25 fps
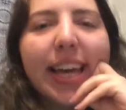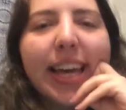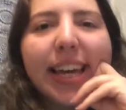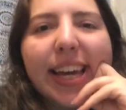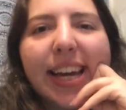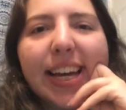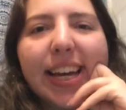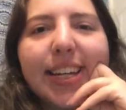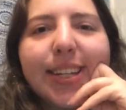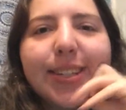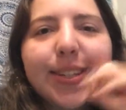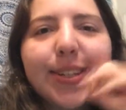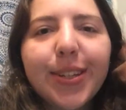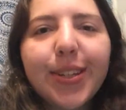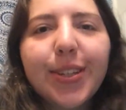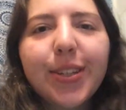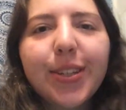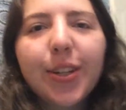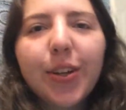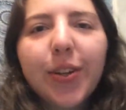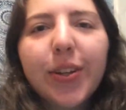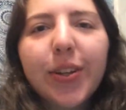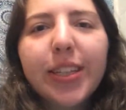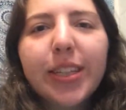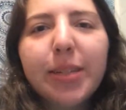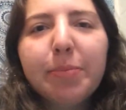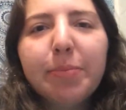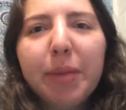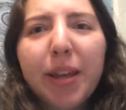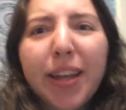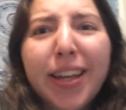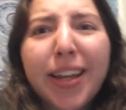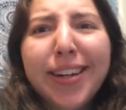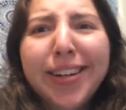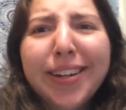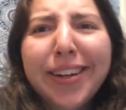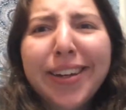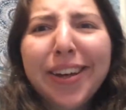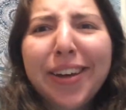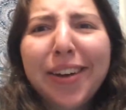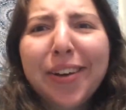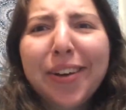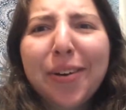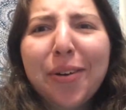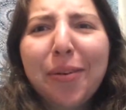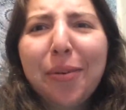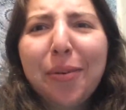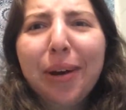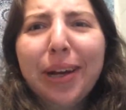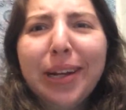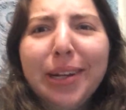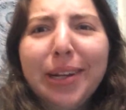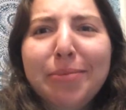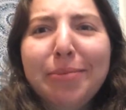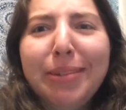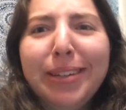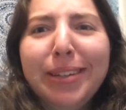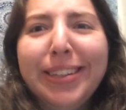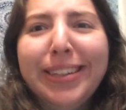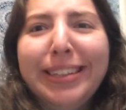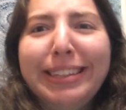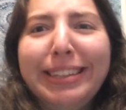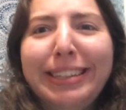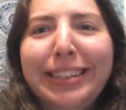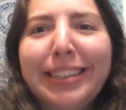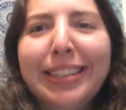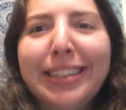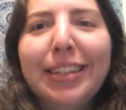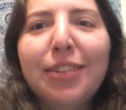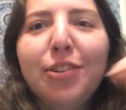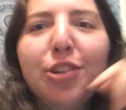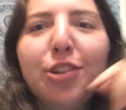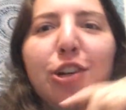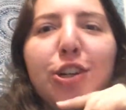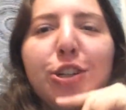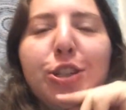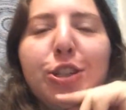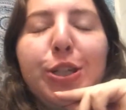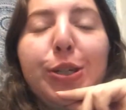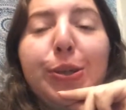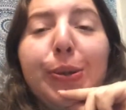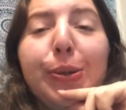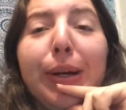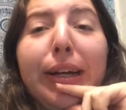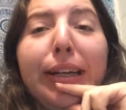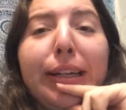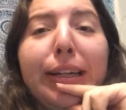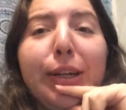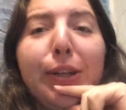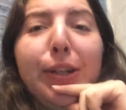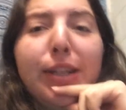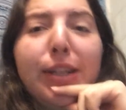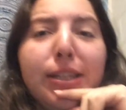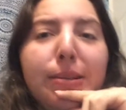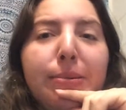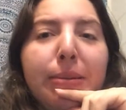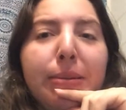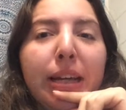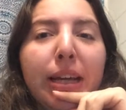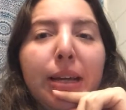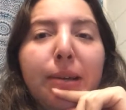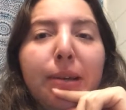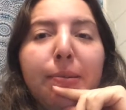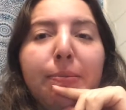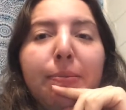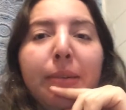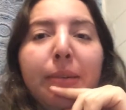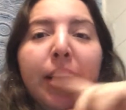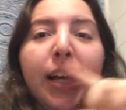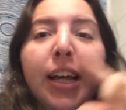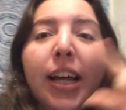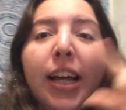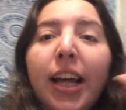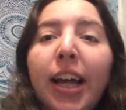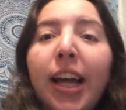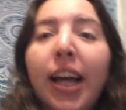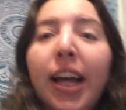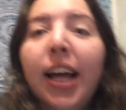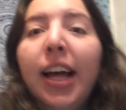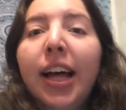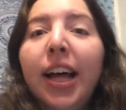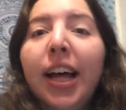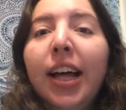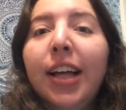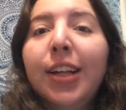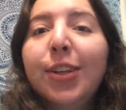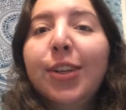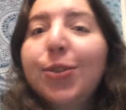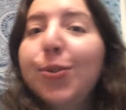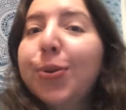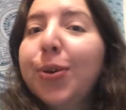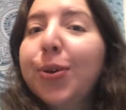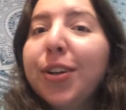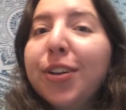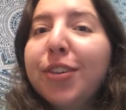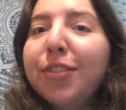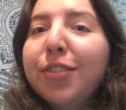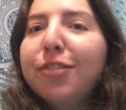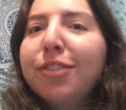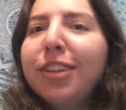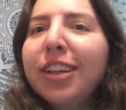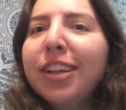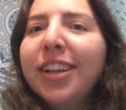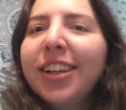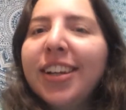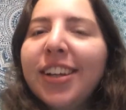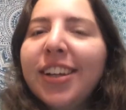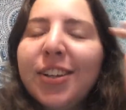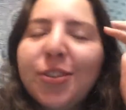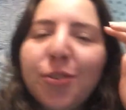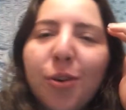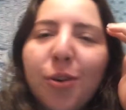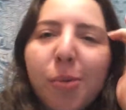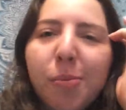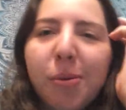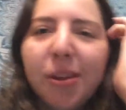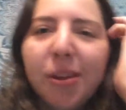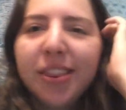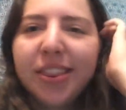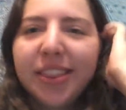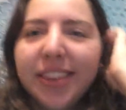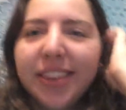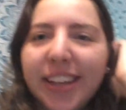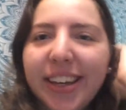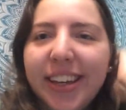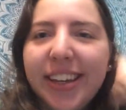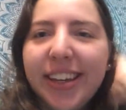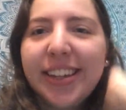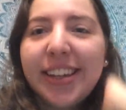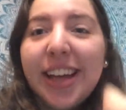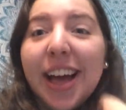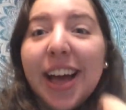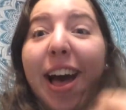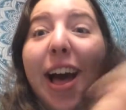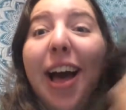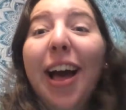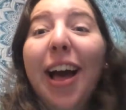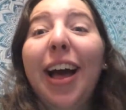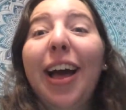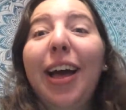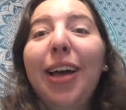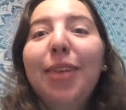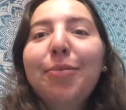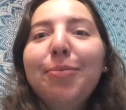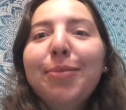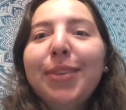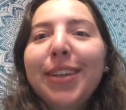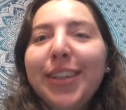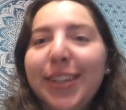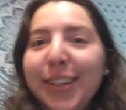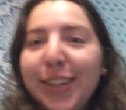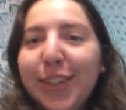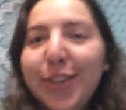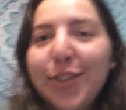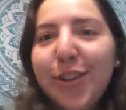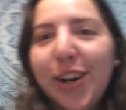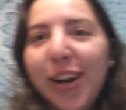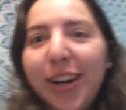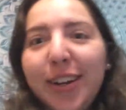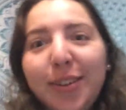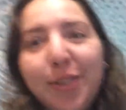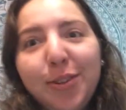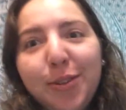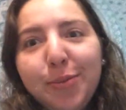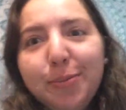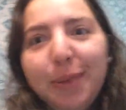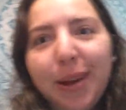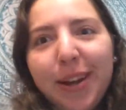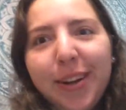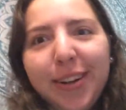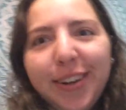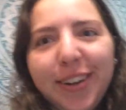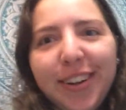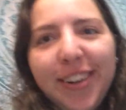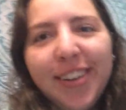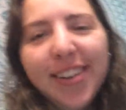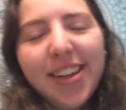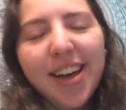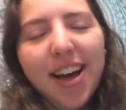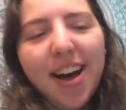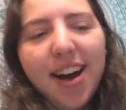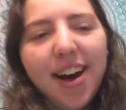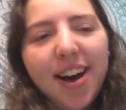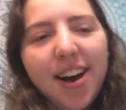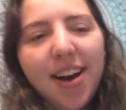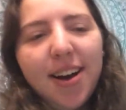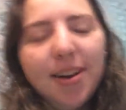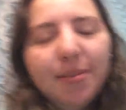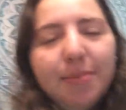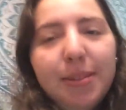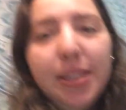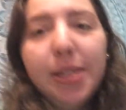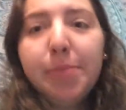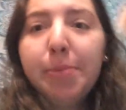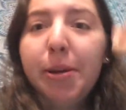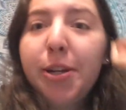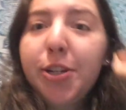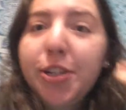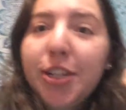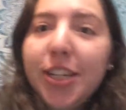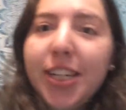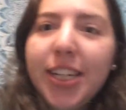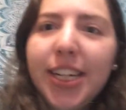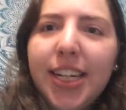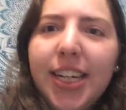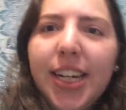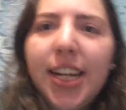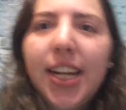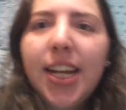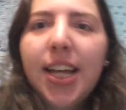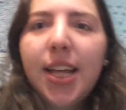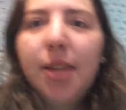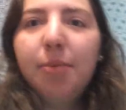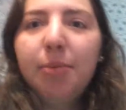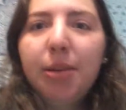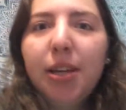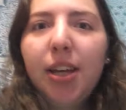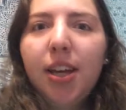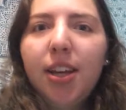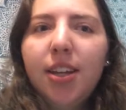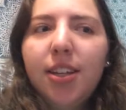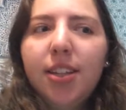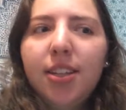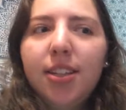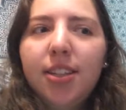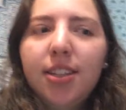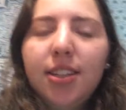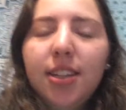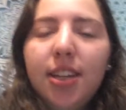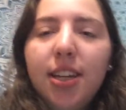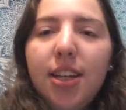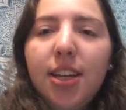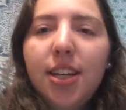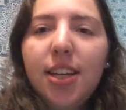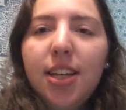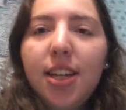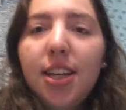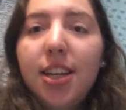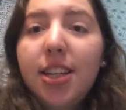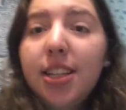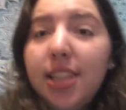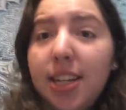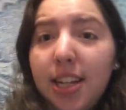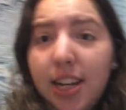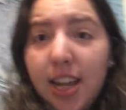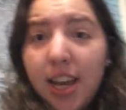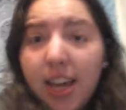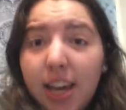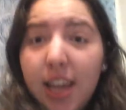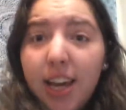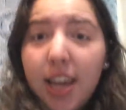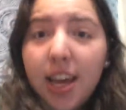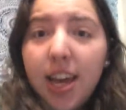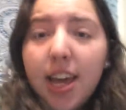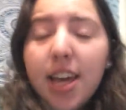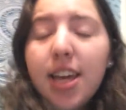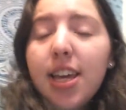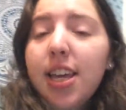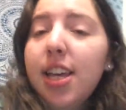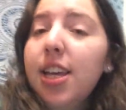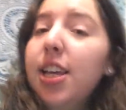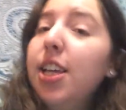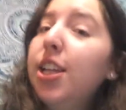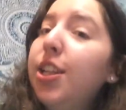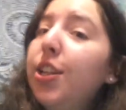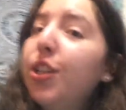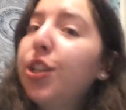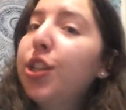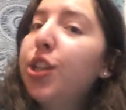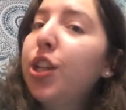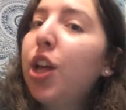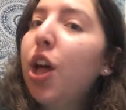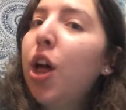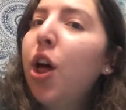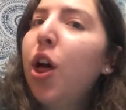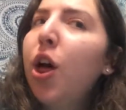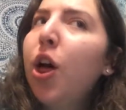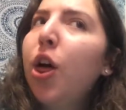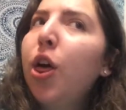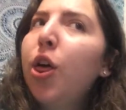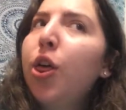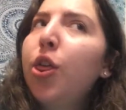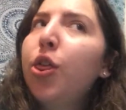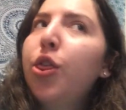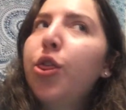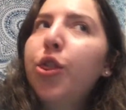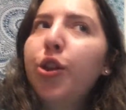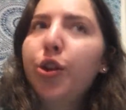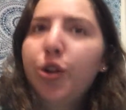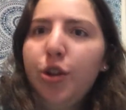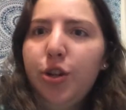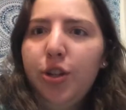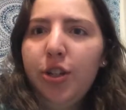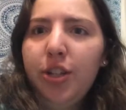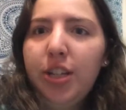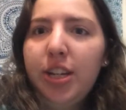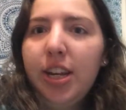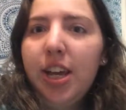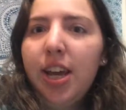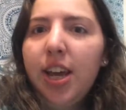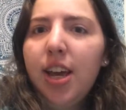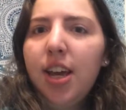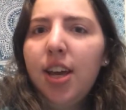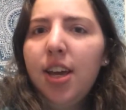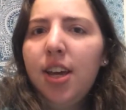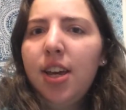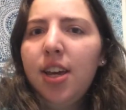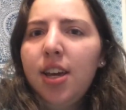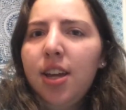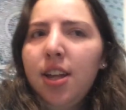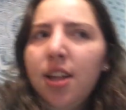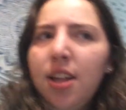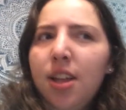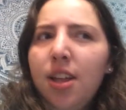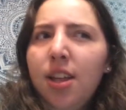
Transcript: Hey guys, so it's been quite a bit since I talked to you. I know it's become sort of a normal thing. I'm gonna try to do better, especially because today is Thursday,